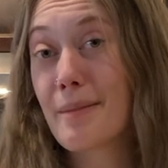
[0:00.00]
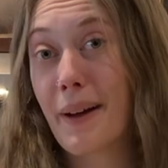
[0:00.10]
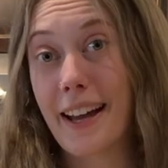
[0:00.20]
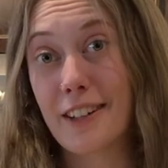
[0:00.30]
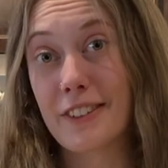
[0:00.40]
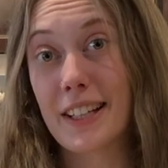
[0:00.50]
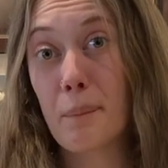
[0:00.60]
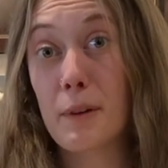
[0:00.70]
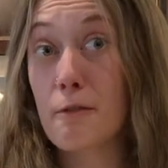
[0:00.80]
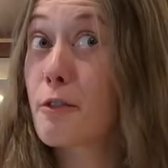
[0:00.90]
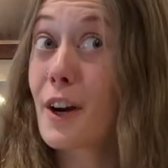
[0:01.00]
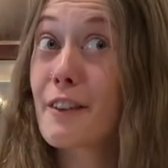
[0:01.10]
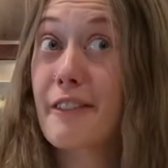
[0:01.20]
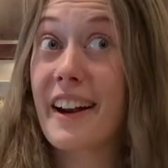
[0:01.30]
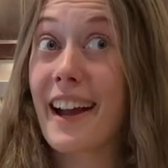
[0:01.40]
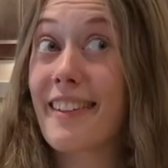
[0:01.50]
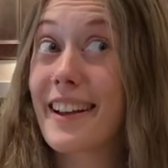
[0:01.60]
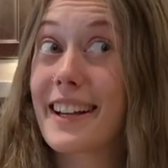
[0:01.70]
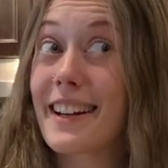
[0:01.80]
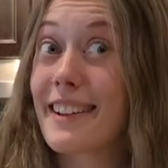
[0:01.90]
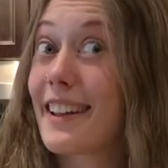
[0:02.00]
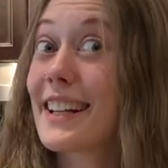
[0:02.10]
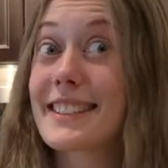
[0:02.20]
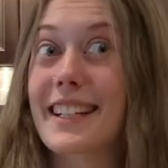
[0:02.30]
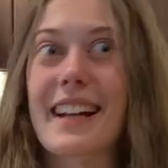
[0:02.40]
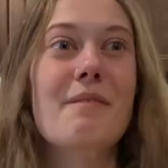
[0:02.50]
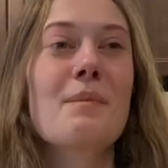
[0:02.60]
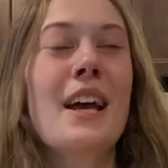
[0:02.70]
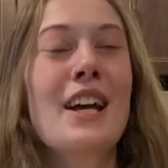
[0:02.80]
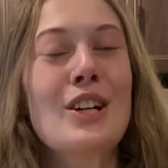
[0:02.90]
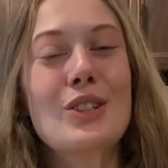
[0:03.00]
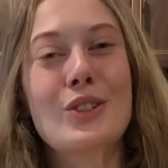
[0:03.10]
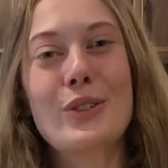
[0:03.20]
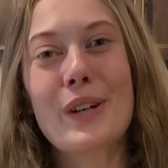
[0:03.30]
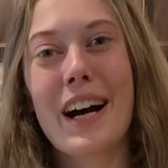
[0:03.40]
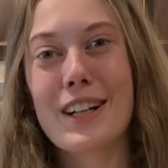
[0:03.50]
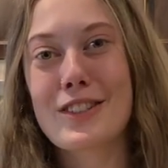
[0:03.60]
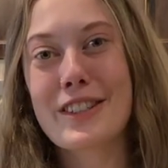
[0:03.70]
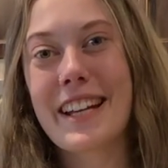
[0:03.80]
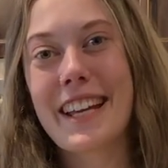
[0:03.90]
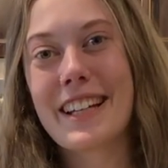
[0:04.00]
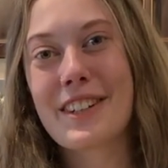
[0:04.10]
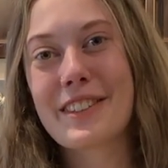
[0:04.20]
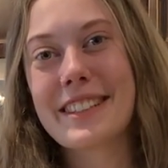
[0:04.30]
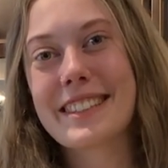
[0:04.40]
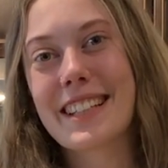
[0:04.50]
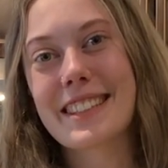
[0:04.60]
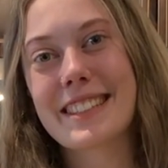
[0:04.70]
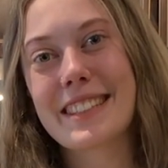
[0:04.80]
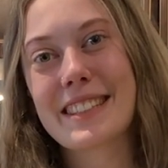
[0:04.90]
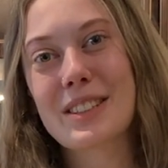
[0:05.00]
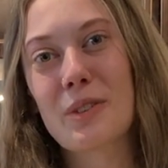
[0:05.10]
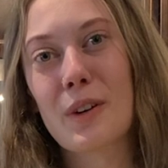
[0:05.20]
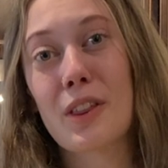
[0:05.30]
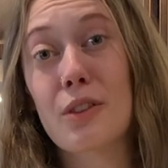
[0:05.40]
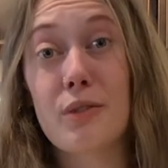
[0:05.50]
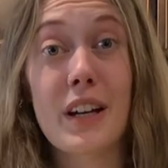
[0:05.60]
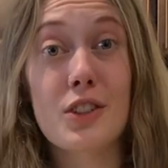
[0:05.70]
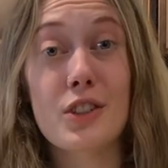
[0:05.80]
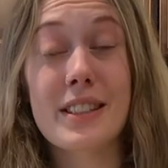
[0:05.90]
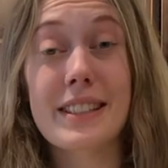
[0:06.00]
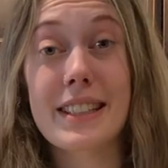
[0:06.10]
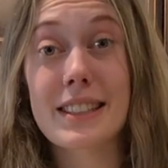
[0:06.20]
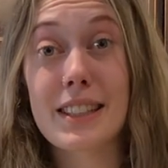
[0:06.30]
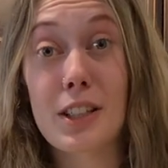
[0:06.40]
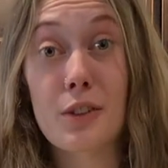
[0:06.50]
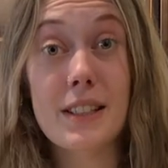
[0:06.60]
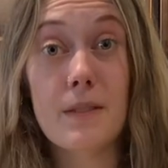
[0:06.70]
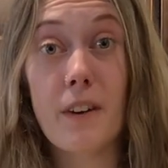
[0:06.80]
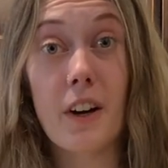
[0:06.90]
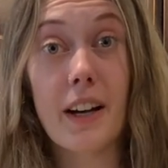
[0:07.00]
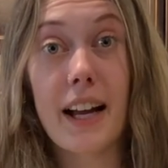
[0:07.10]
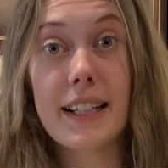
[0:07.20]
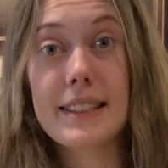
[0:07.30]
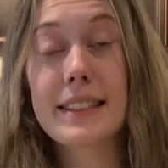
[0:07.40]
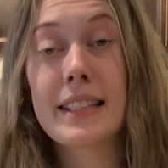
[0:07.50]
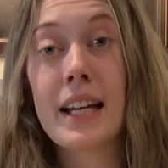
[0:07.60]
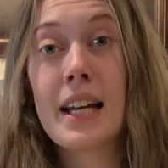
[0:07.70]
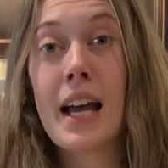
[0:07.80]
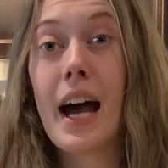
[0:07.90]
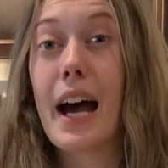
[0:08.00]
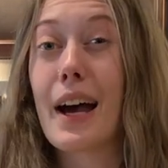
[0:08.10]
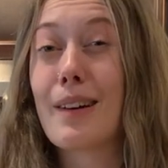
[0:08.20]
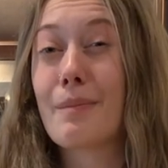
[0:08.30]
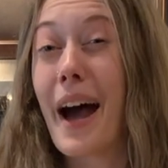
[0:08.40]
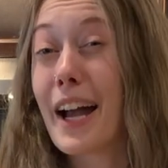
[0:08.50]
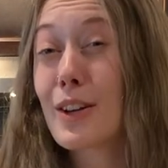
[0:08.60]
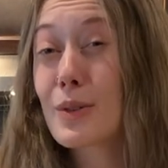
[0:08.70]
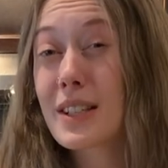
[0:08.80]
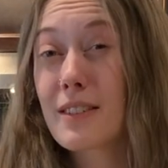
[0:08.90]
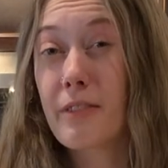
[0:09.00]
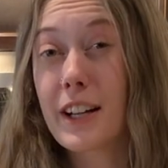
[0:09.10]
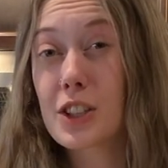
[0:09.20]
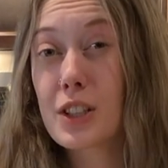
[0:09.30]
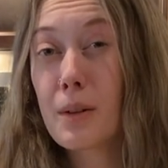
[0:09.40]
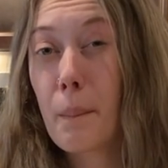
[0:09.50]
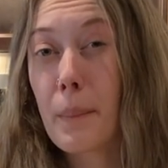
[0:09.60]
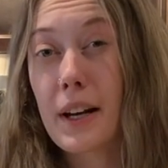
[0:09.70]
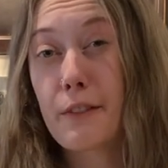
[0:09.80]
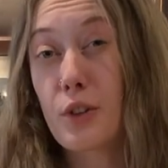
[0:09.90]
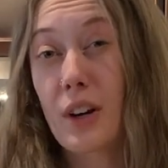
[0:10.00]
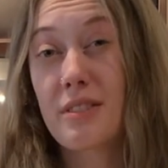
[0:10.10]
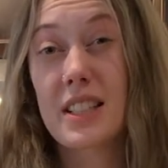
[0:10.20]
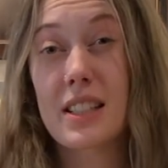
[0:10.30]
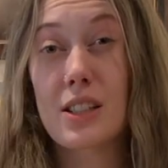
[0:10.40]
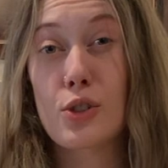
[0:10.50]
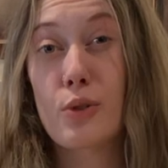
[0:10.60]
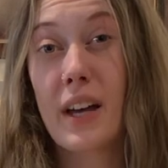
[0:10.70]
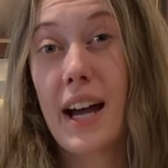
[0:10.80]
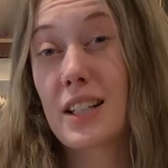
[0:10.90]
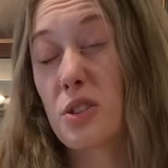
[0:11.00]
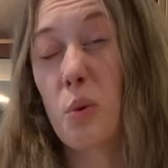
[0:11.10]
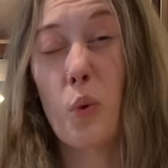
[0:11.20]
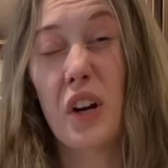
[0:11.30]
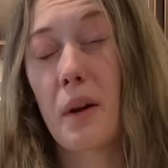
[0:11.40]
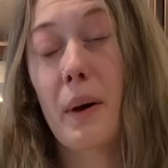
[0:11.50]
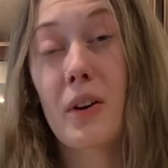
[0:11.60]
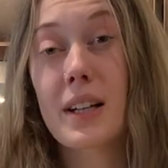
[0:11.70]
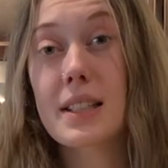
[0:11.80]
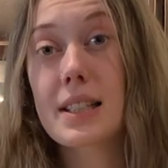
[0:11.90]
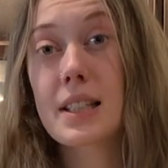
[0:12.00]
my oven, before I forget like I did last time, to 180 degrees Celsius or 360 degrees Fahrenheit. I use convection, but if your oven doesn't do that, don't worry about it.